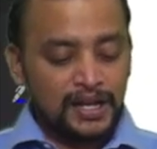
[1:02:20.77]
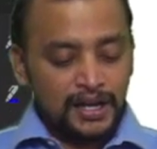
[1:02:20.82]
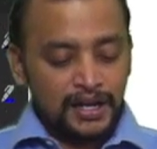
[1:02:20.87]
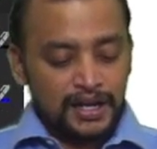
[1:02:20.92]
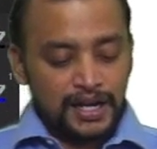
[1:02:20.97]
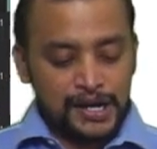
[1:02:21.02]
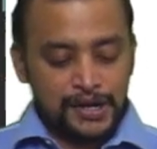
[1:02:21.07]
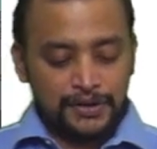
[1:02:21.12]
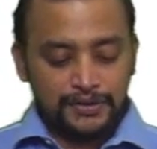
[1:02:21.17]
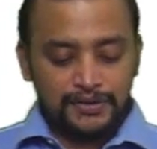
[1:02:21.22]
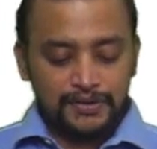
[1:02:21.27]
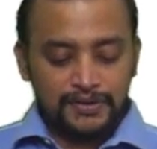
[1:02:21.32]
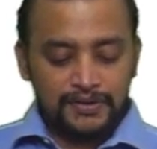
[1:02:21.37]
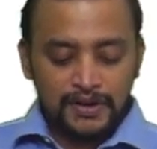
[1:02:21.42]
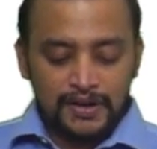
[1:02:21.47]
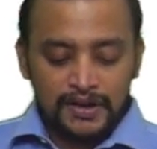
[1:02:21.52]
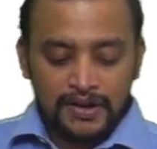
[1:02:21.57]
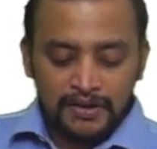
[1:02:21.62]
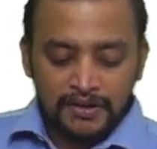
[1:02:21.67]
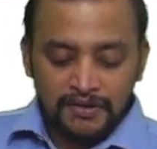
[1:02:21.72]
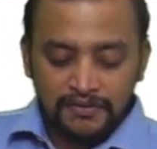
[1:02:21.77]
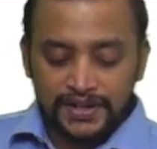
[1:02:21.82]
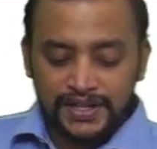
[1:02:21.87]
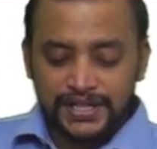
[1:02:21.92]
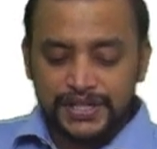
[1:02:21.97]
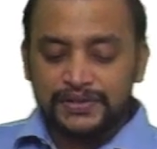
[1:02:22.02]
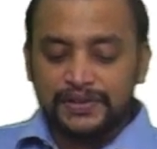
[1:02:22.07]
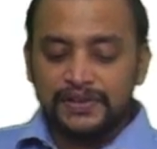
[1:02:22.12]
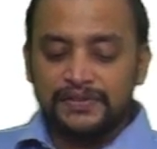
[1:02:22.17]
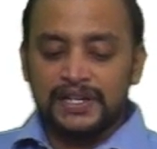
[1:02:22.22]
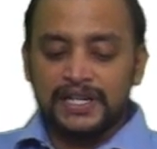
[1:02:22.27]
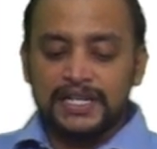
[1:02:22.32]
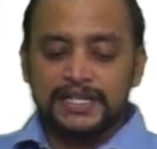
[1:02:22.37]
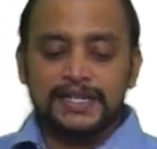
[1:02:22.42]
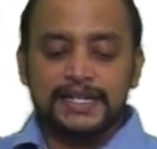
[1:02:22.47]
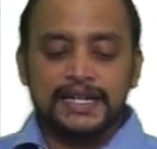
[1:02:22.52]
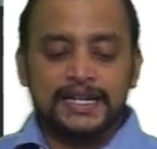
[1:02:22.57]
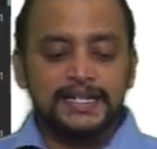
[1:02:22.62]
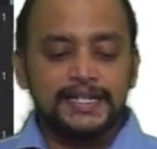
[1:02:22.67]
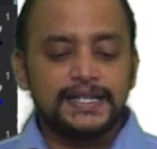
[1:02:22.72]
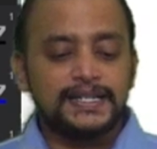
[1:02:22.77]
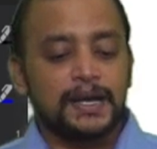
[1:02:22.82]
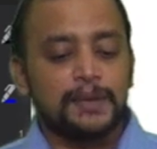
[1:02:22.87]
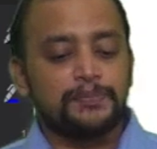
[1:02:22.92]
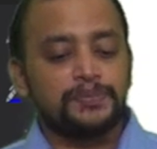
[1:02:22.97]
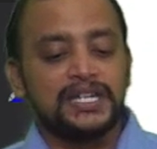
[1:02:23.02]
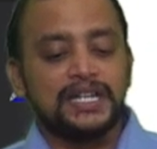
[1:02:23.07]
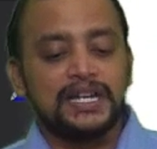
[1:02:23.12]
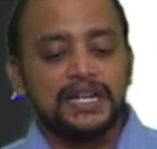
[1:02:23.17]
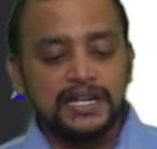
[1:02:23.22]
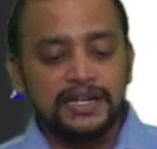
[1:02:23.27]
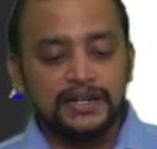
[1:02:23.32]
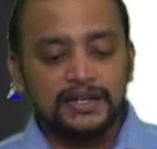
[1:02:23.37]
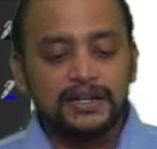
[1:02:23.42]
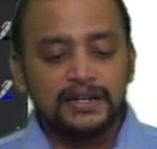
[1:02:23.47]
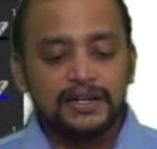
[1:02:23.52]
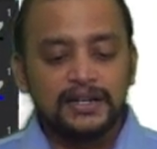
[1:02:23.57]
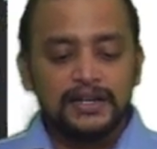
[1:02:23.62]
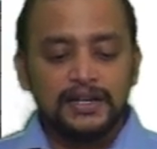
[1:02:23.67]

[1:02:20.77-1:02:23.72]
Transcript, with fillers: Now, first we will see subsidy.